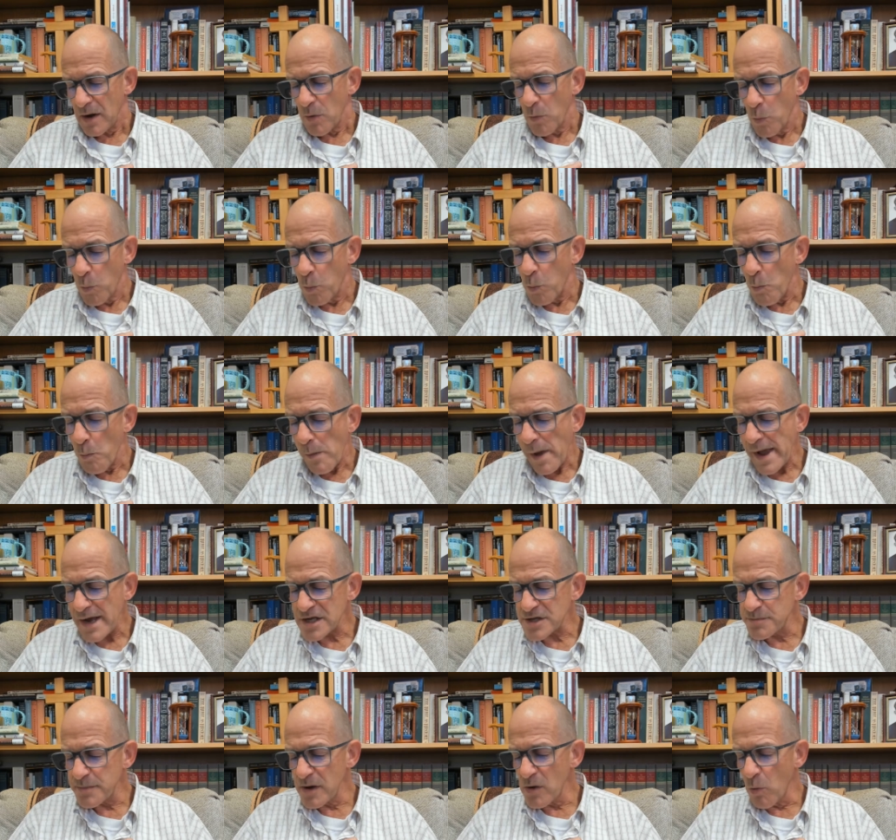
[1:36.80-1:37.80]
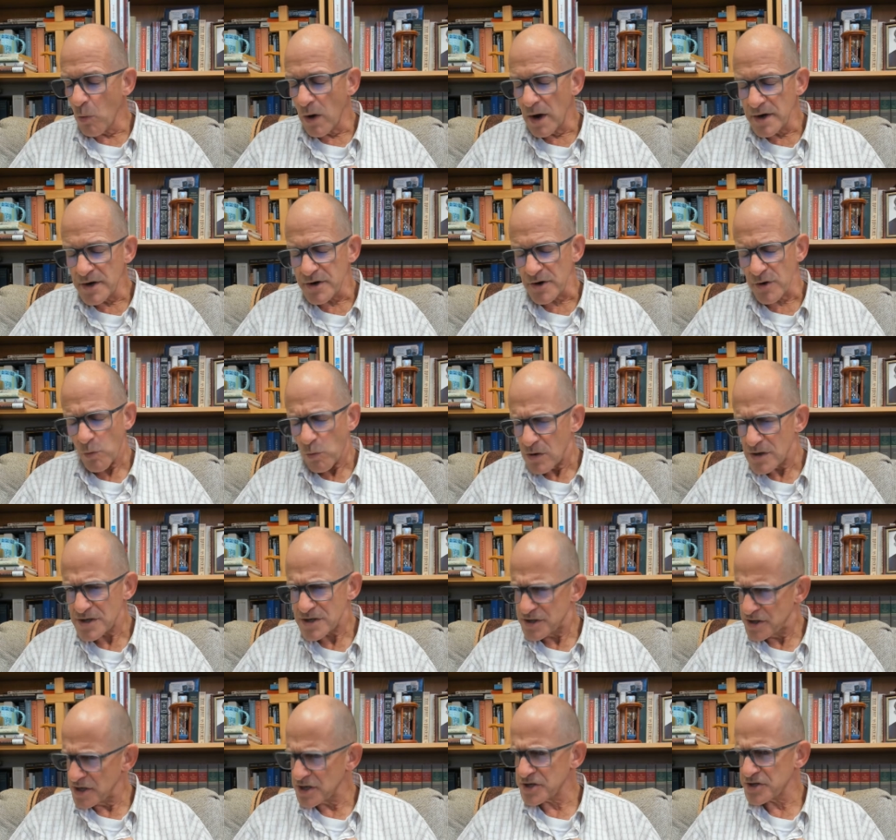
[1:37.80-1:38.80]
makes me wonder
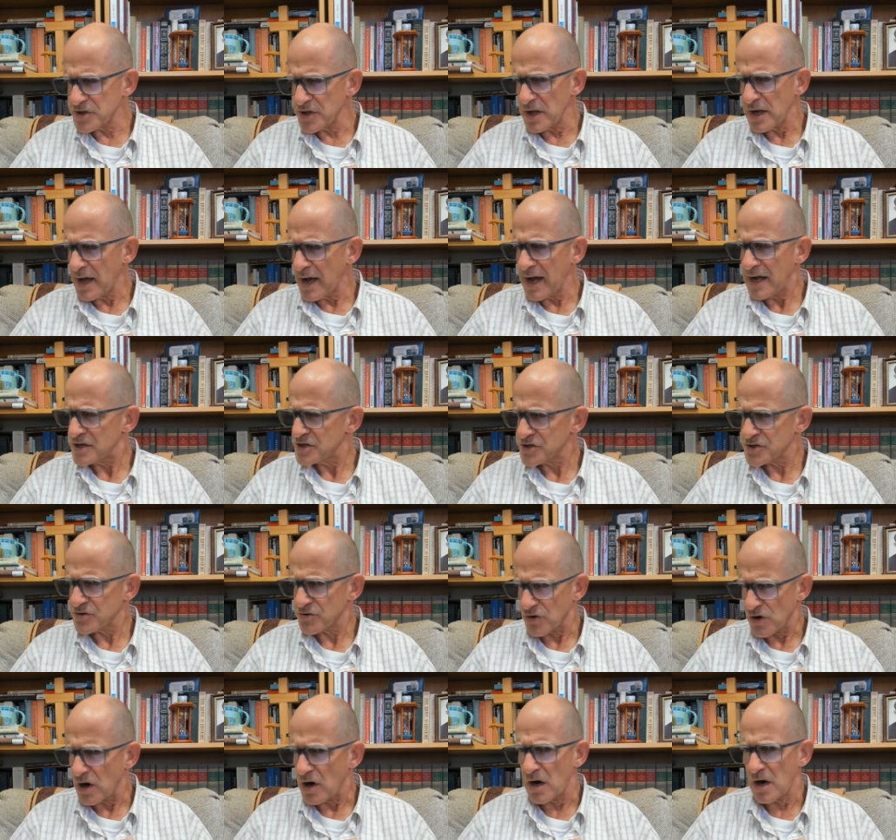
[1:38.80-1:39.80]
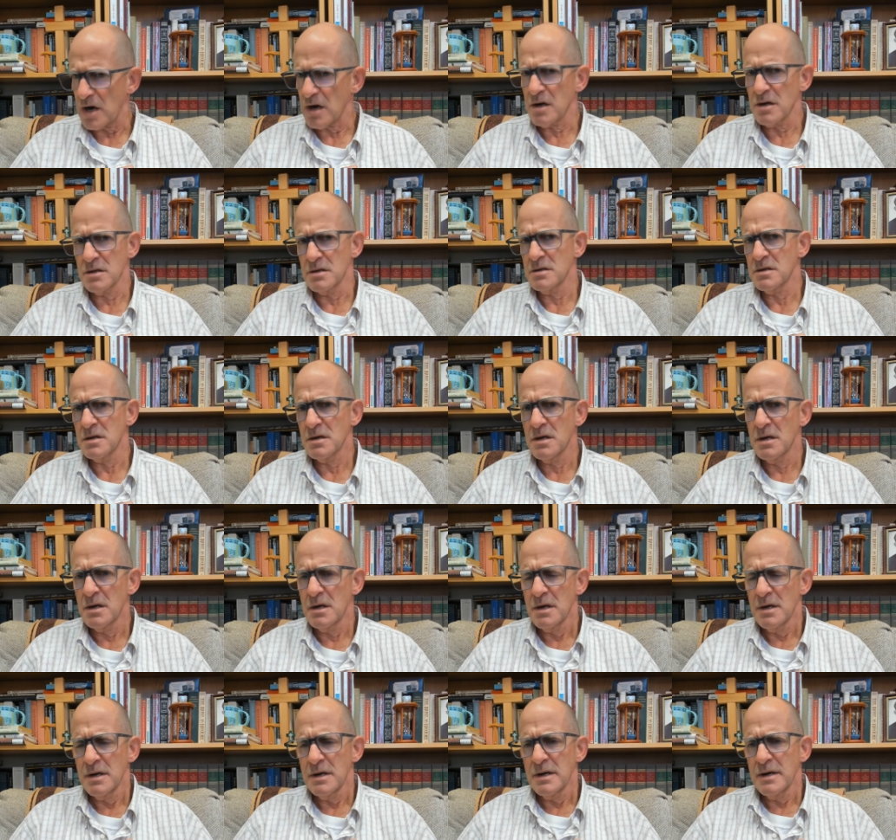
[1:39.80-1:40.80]
was this the last straw
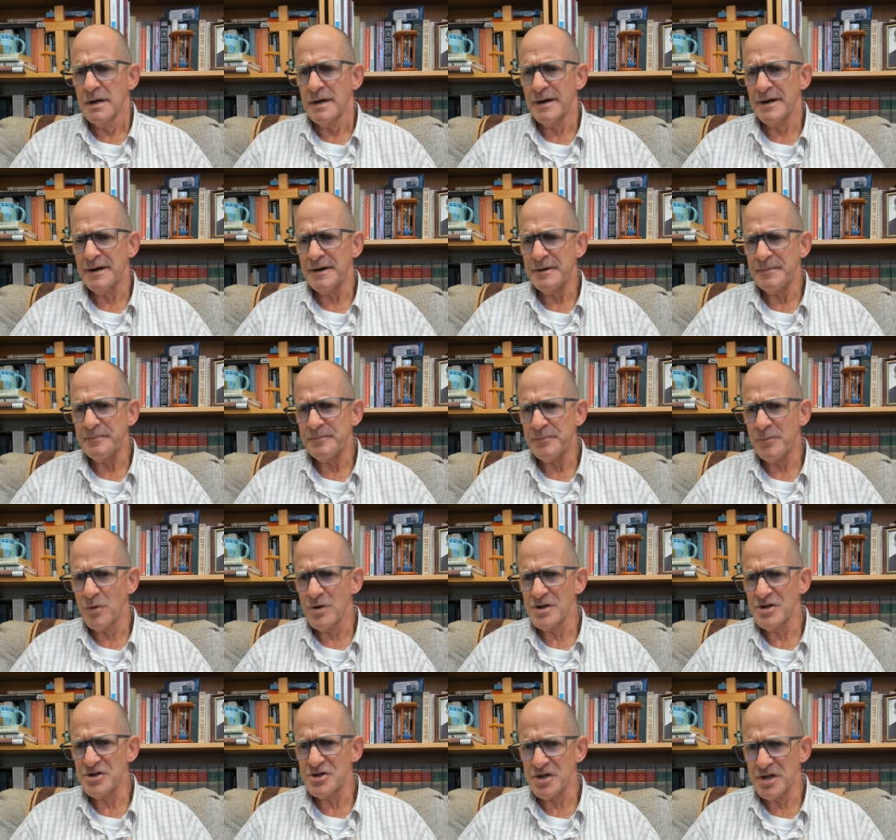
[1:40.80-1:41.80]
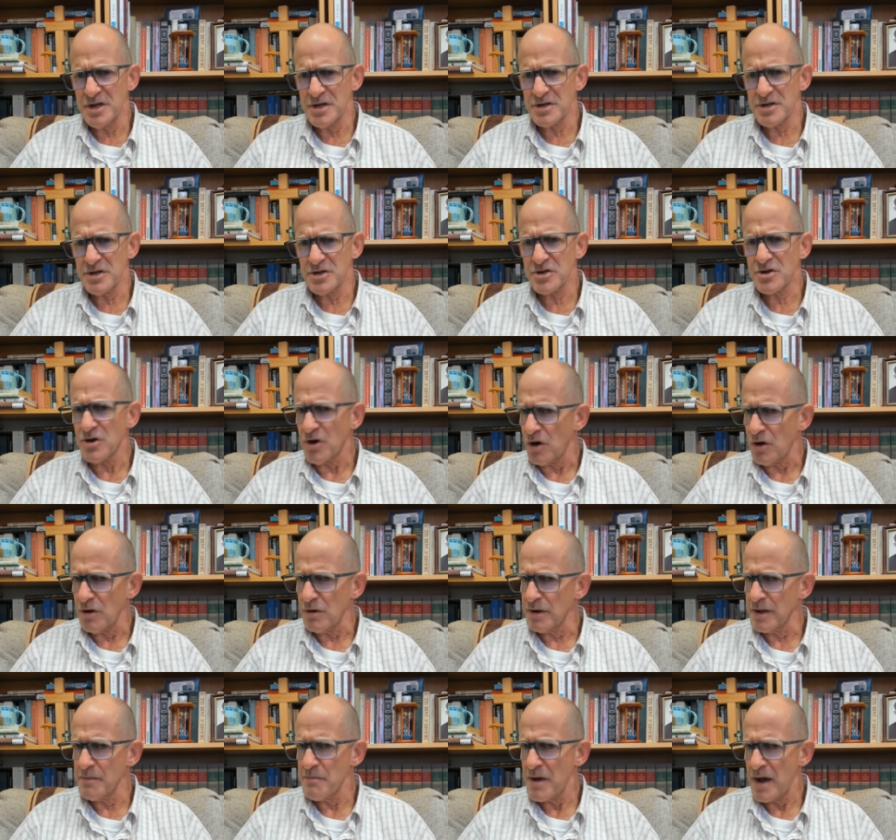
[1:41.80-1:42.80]
um, when Jesus
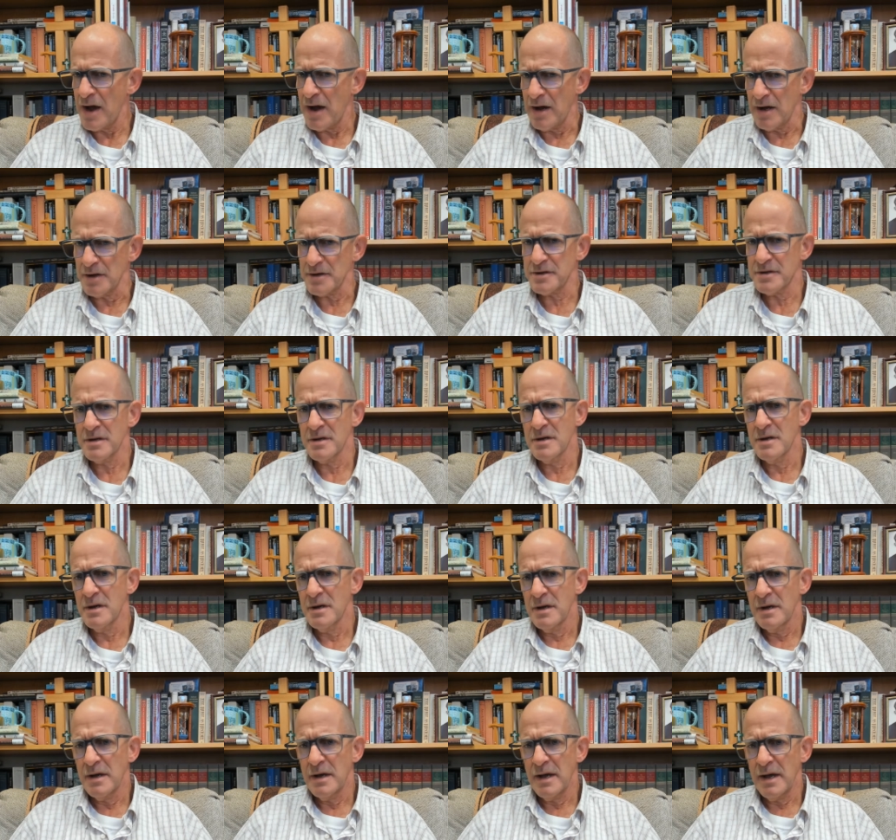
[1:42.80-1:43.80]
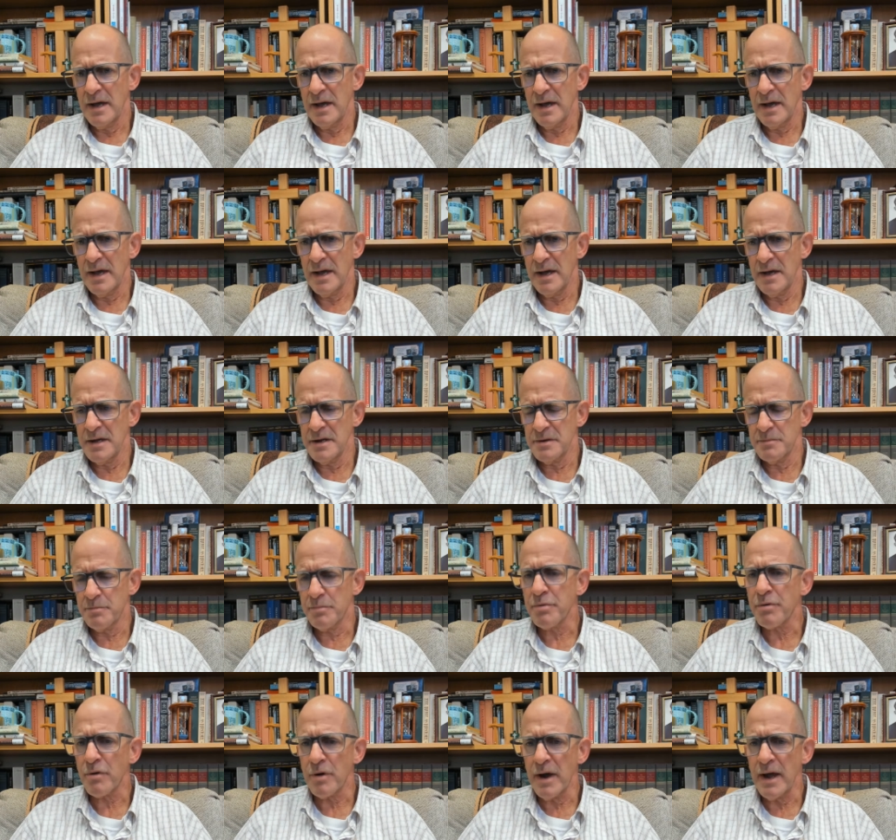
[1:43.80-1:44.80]
called him out and
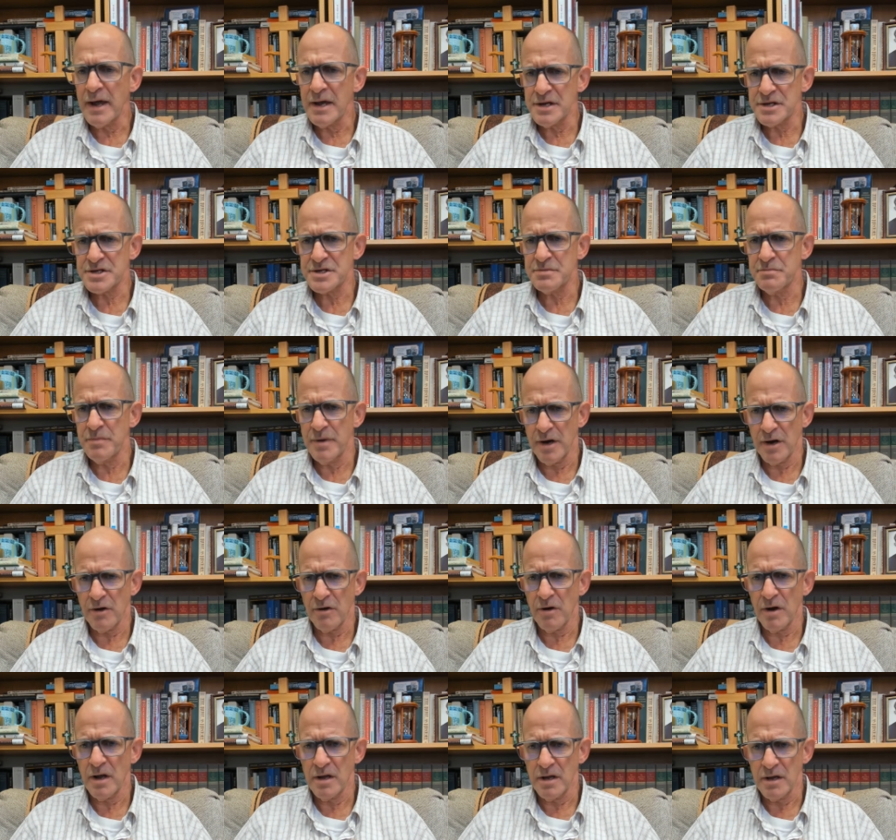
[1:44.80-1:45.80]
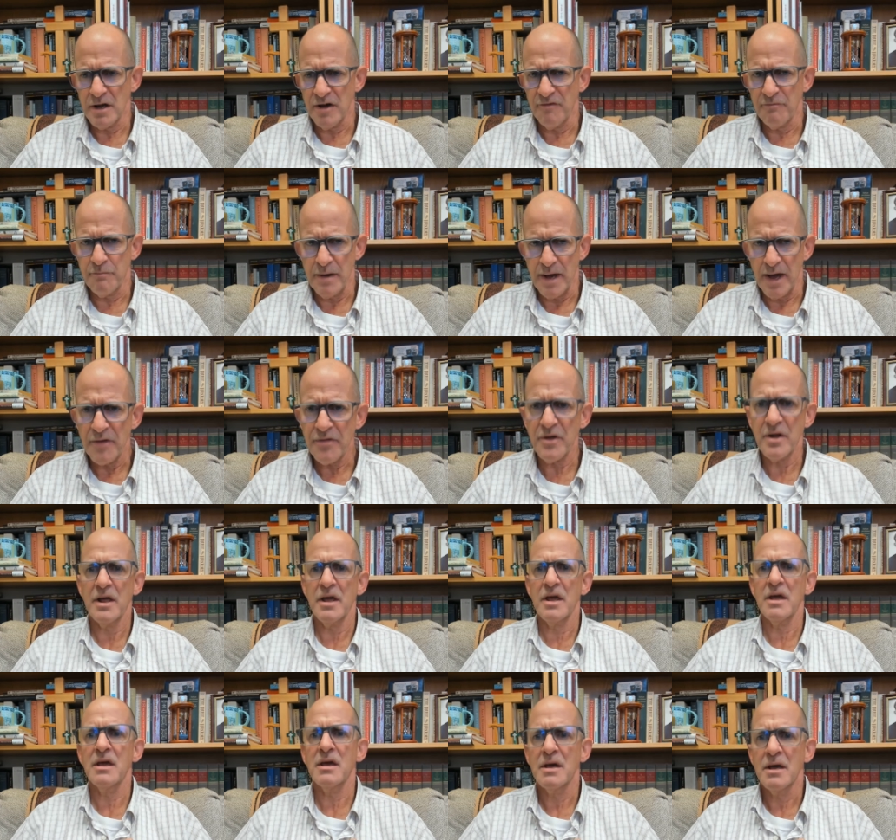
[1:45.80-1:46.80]
praised Mary of
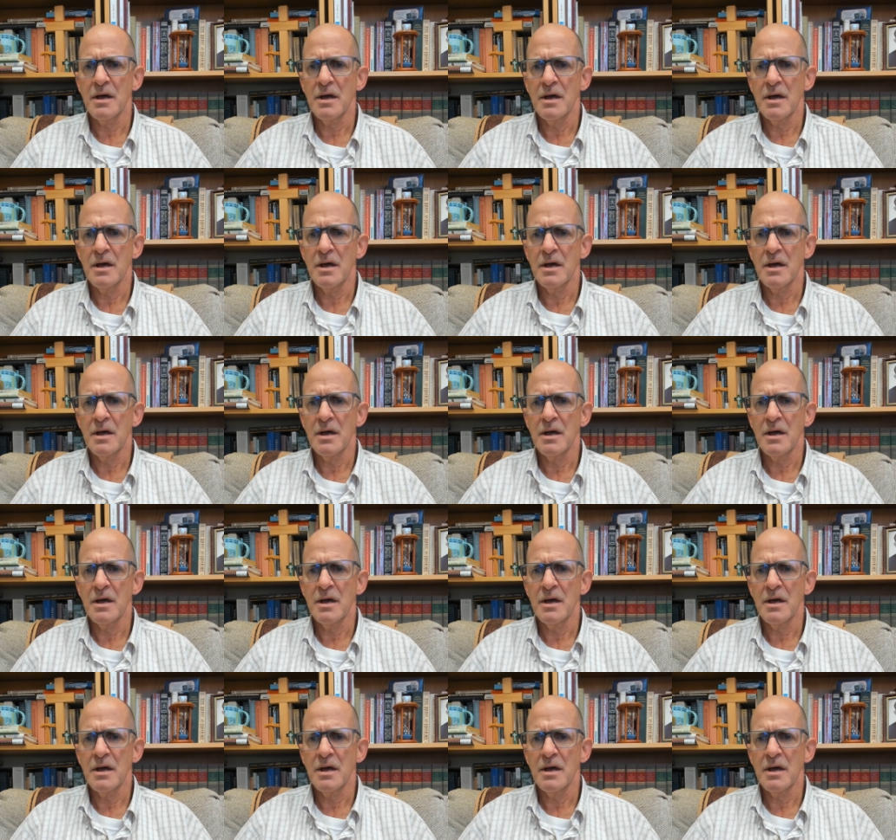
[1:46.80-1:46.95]
Bethany?